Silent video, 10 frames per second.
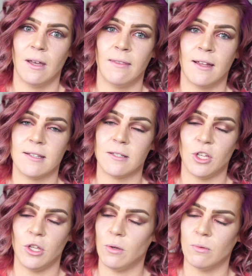And that's
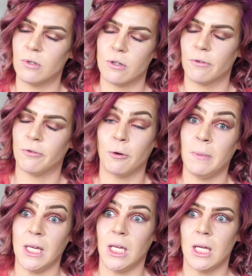huge for
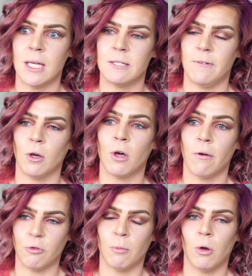me is feeling
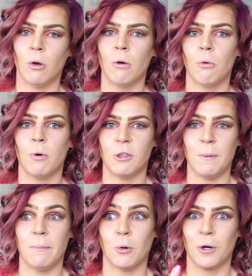comfortable with the
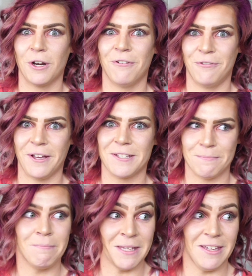people who are gonna fix
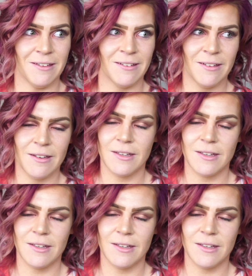me.